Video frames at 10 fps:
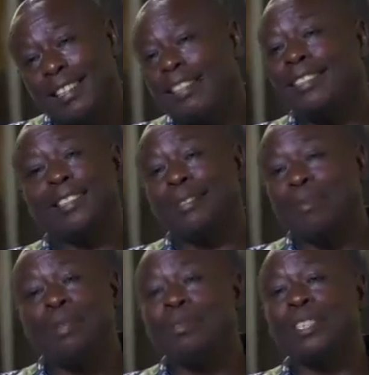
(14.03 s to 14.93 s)
This is a
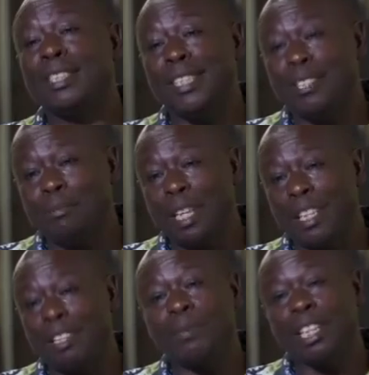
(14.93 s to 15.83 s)
man with serious
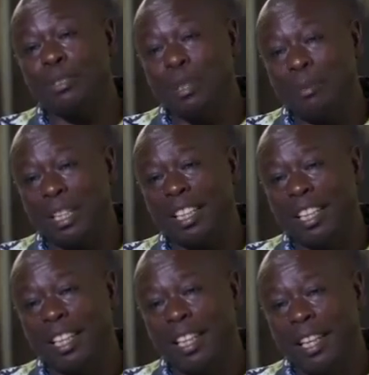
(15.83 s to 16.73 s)
money, him and his family.
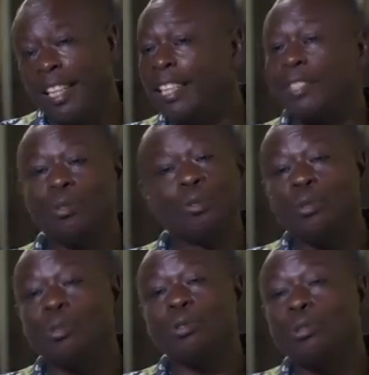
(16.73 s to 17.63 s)
And he
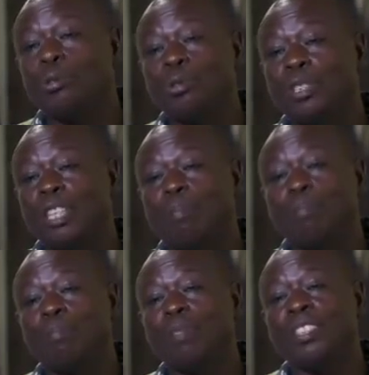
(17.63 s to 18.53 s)
also controls
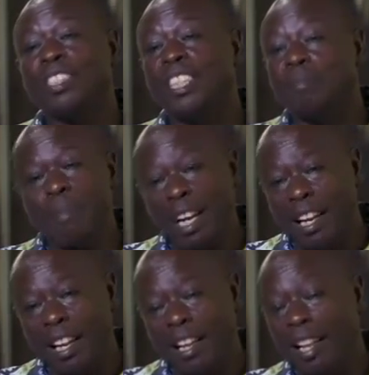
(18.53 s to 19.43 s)
the state
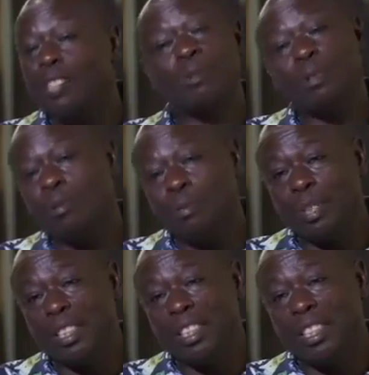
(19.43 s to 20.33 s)
money. That's where it would
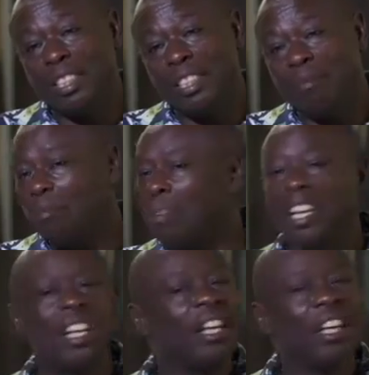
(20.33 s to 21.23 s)
be.
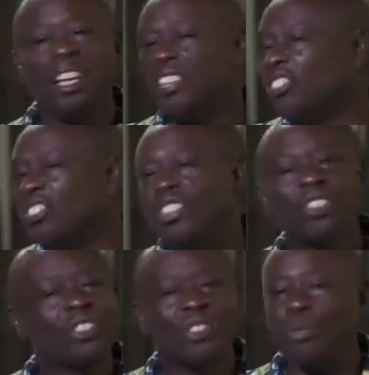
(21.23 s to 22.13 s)
Money is
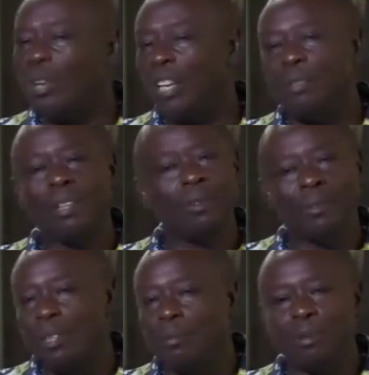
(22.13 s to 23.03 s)
not why we are with
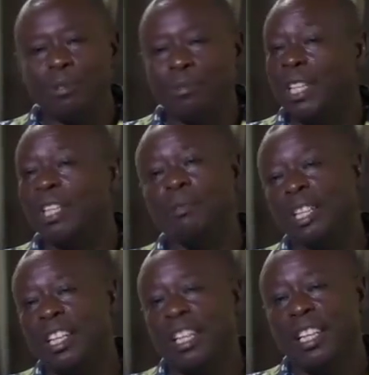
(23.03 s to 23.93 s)
William Ruto. By the
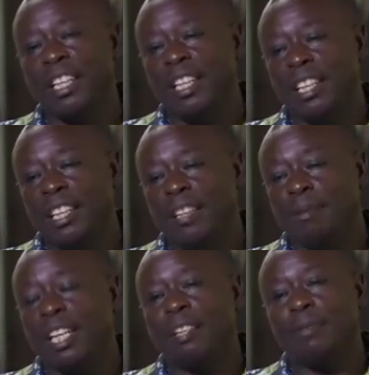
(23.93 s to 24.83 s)
way,
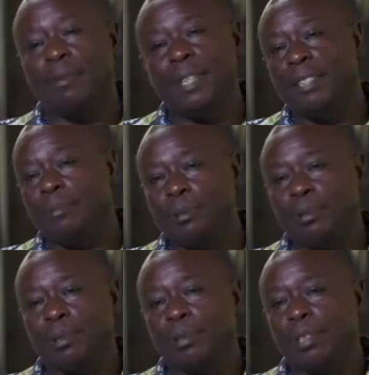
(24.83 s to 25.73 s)
working for William
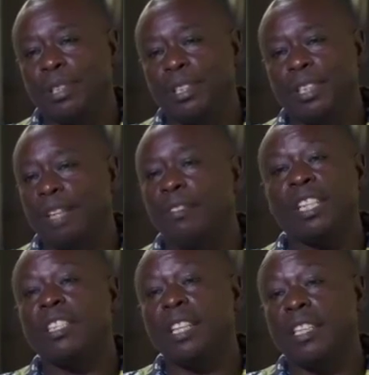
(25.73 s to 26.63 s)
Ruto is a
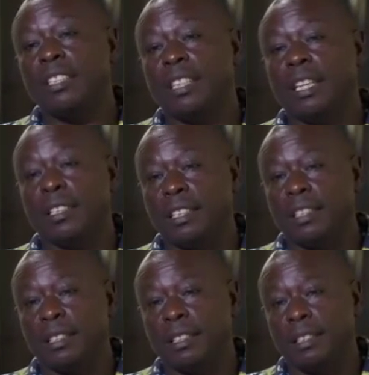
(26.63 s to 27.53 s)
very taxing
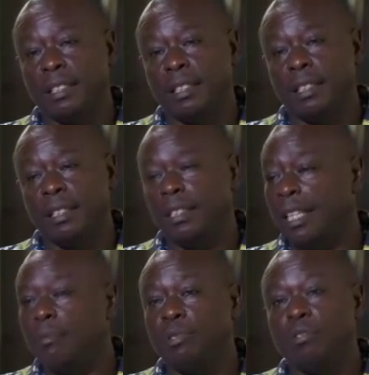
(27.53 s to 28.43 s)
exercise in
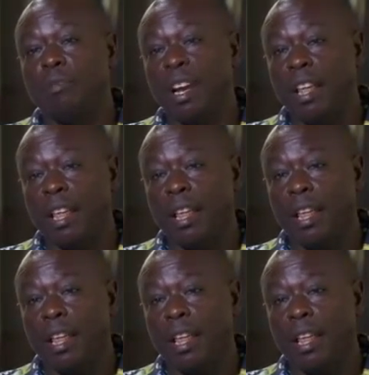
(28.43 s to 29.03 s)
terms of money.